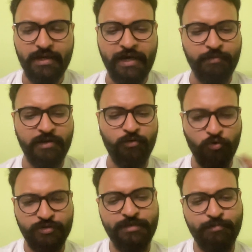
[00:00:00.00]
I'm an
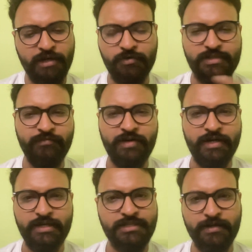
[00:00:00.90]
OG, but I was never a
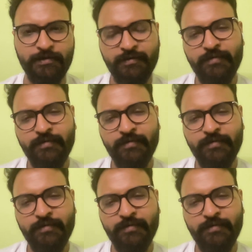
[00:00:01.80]
degen